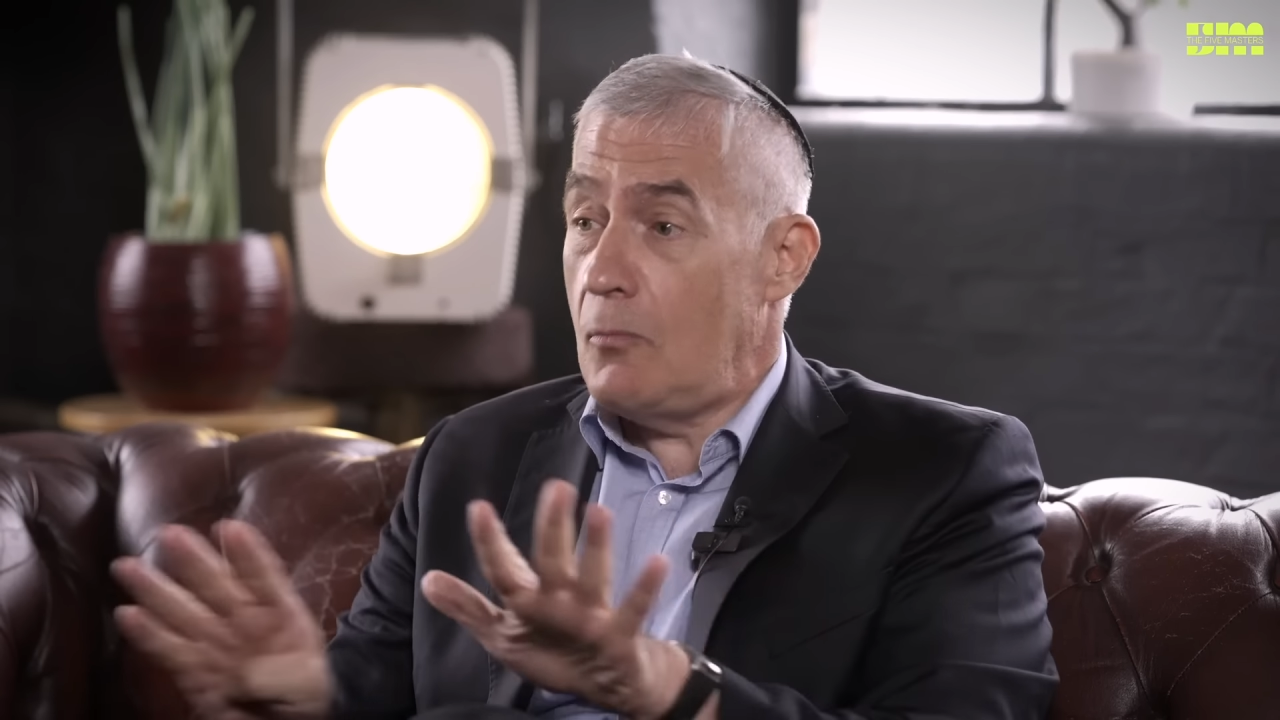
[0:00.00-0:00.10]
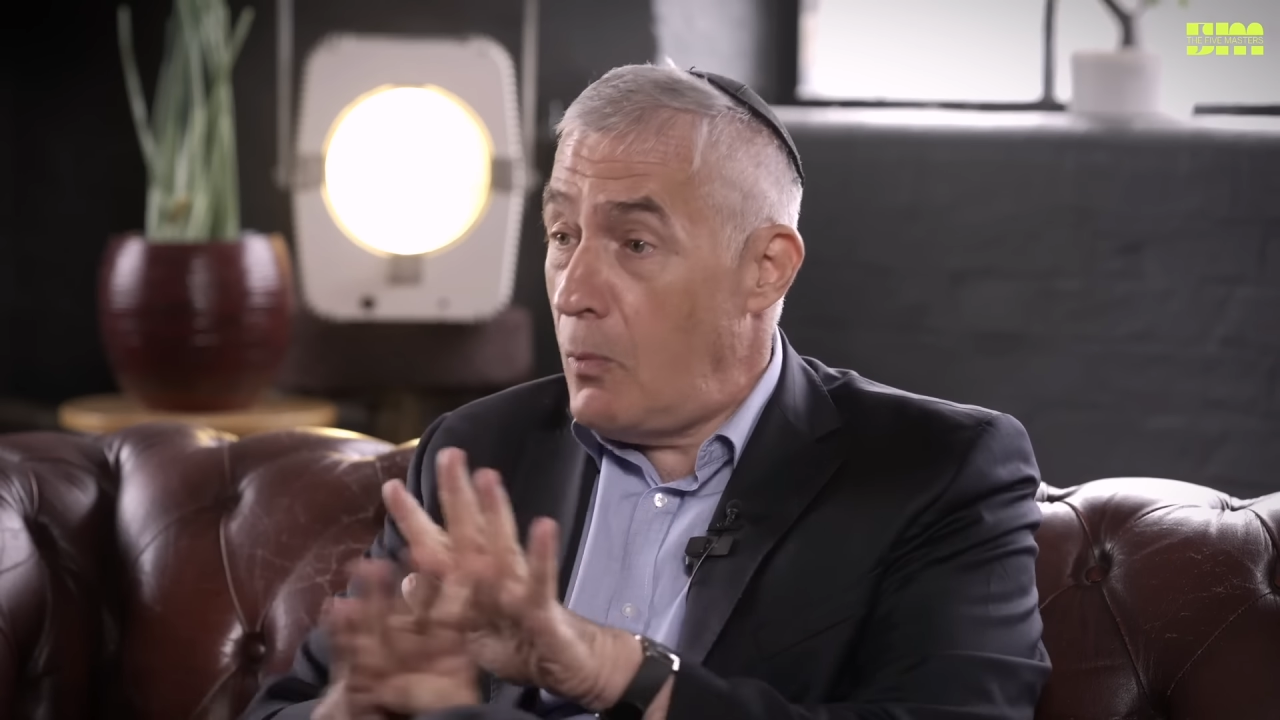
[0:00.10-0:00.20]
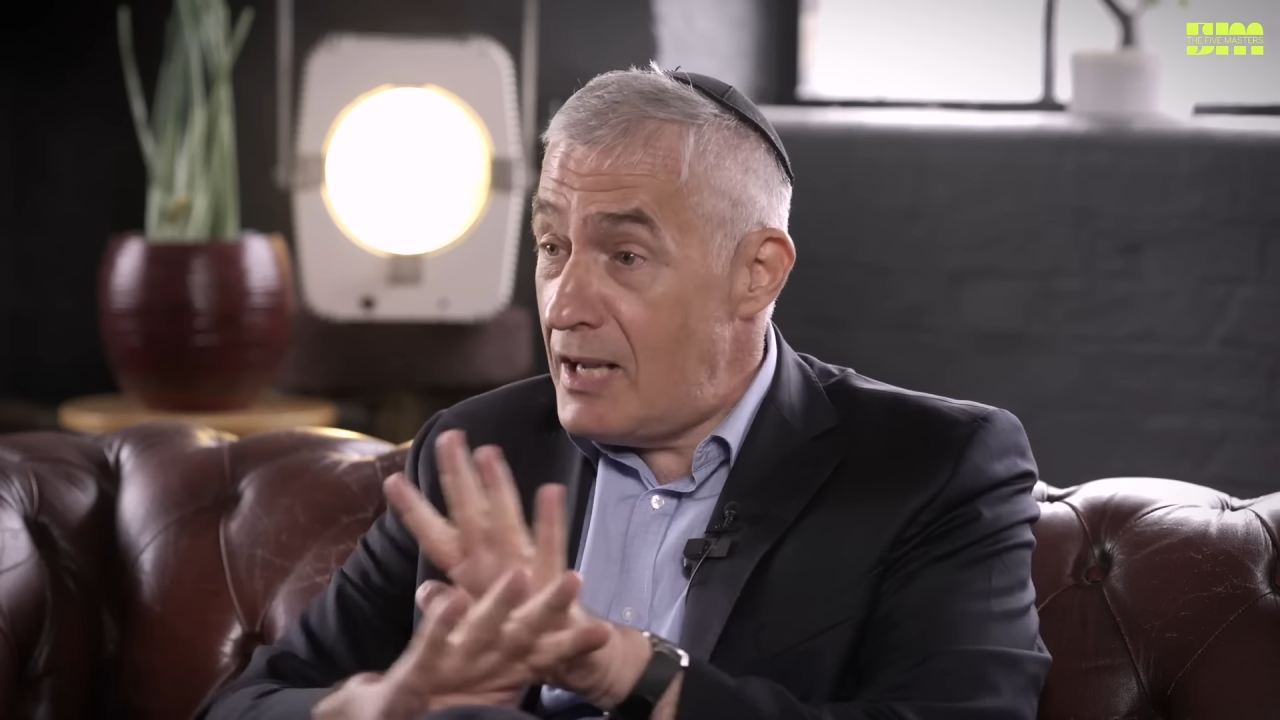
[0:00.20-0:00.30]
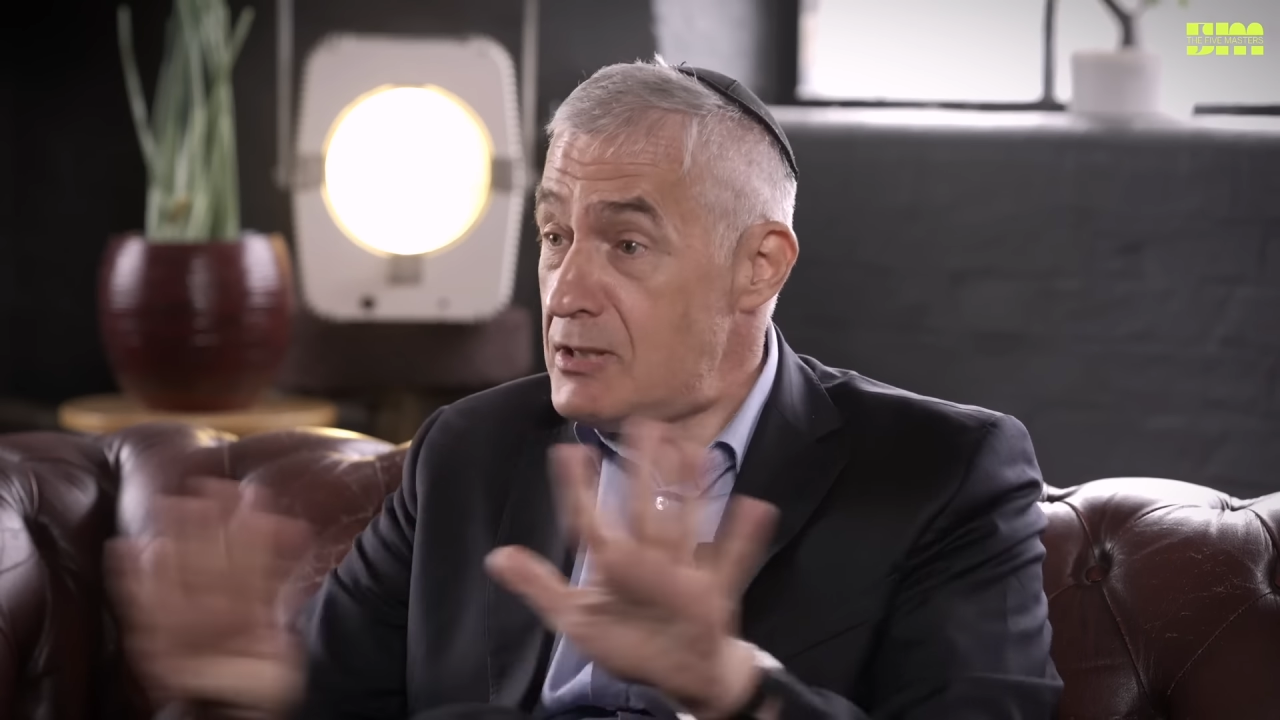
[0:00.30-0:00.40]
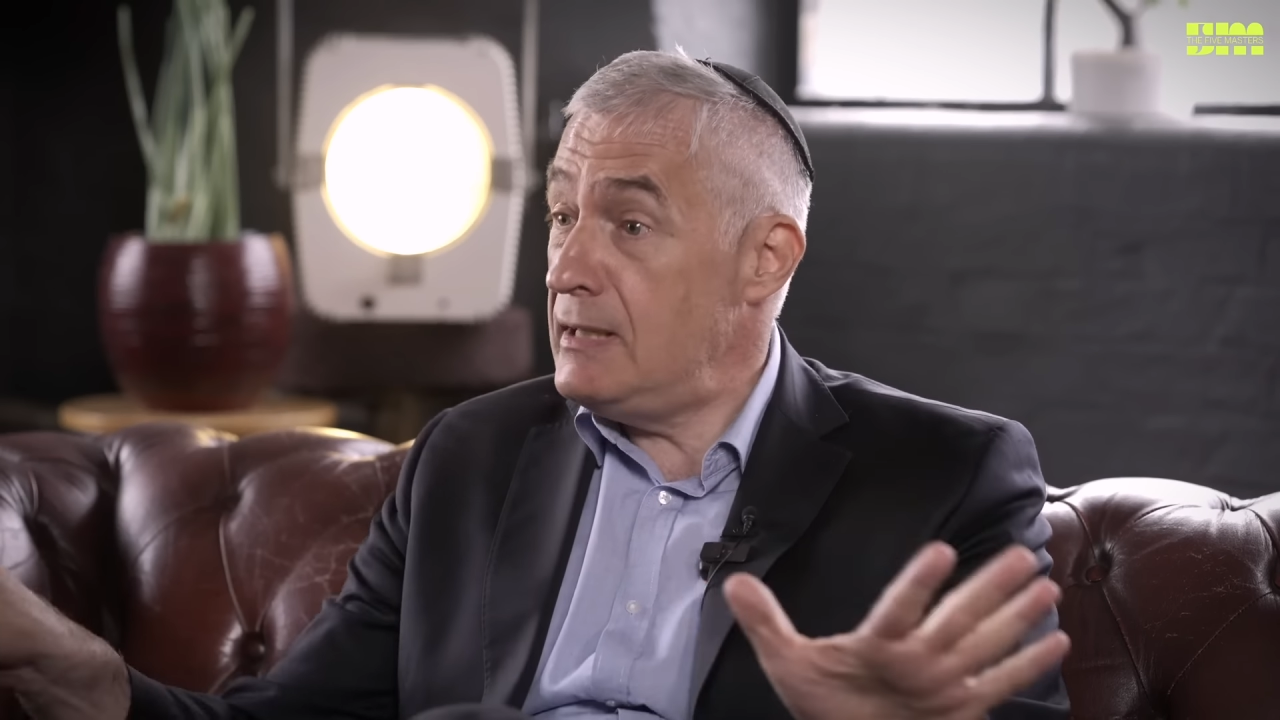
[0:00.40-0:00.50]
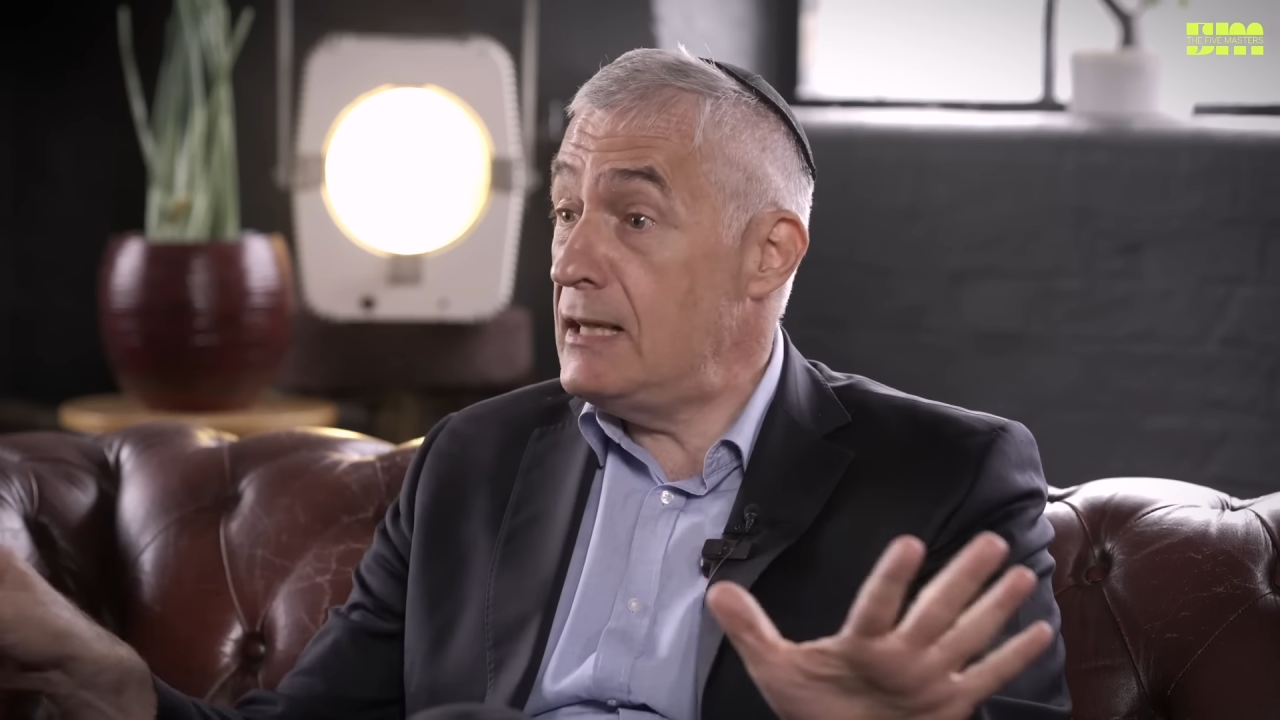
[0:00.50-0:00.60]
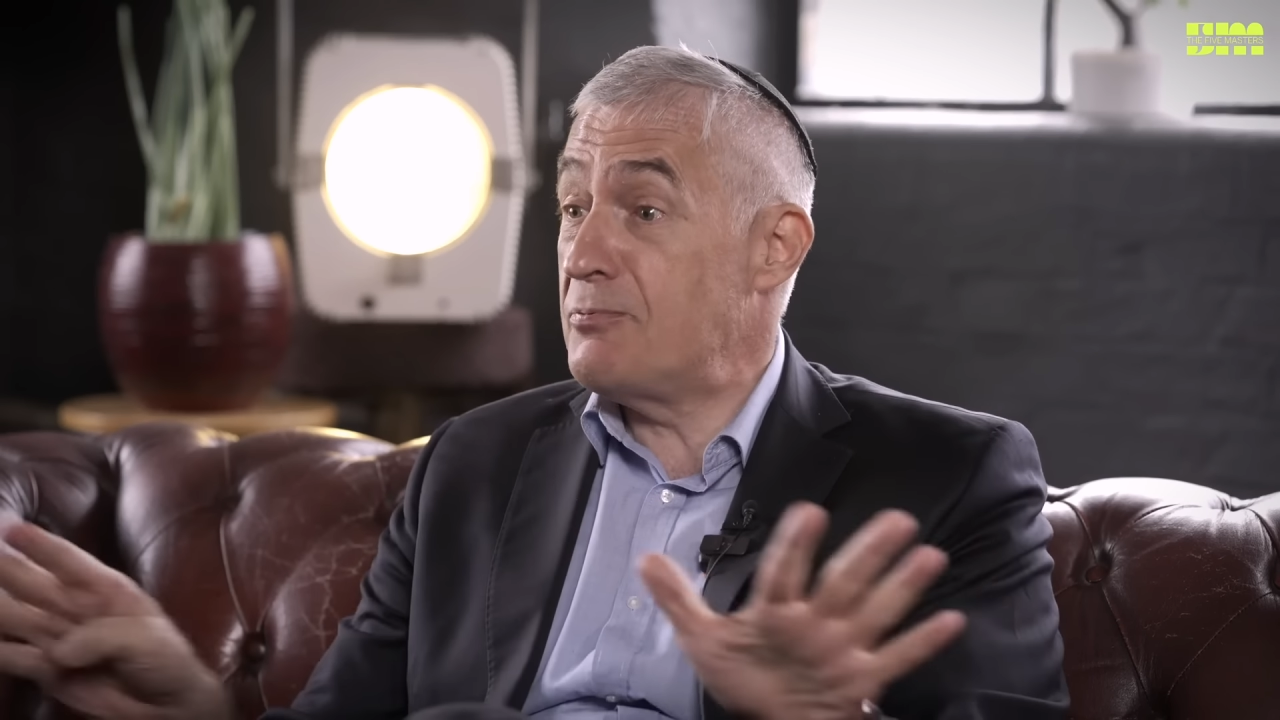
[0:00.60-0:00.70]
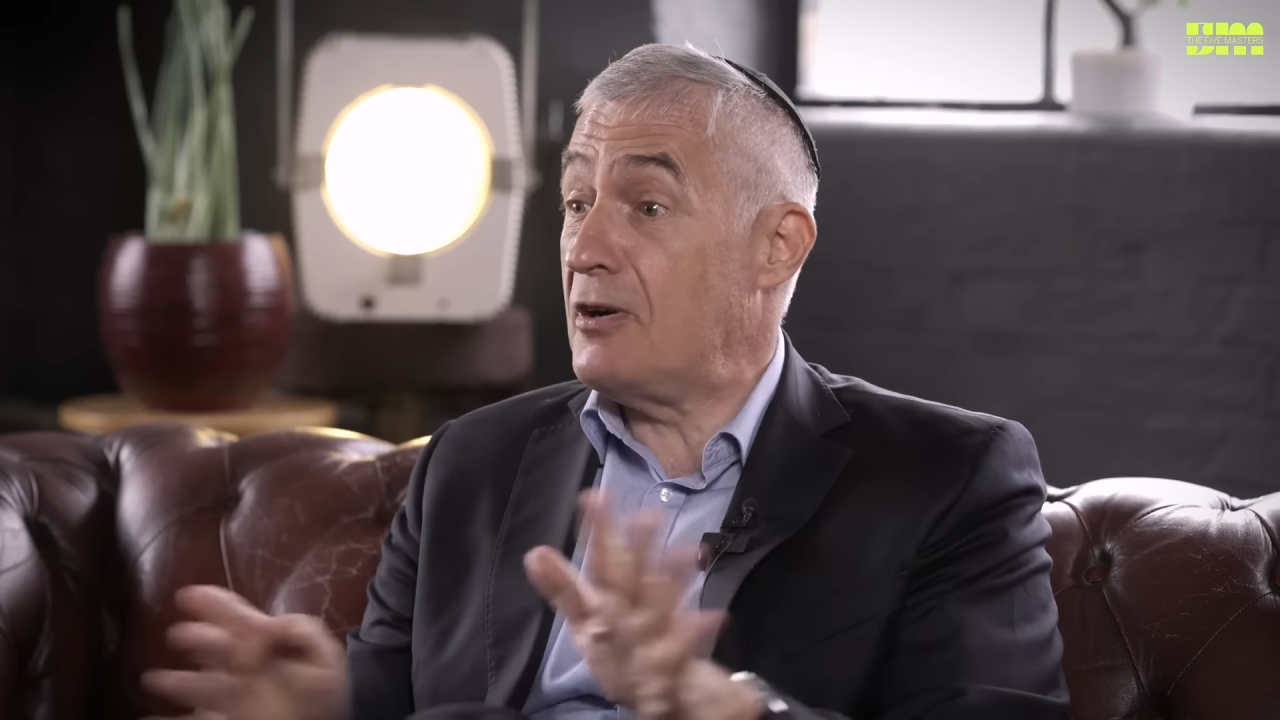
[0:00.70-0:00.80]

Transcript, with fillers: Why do you need the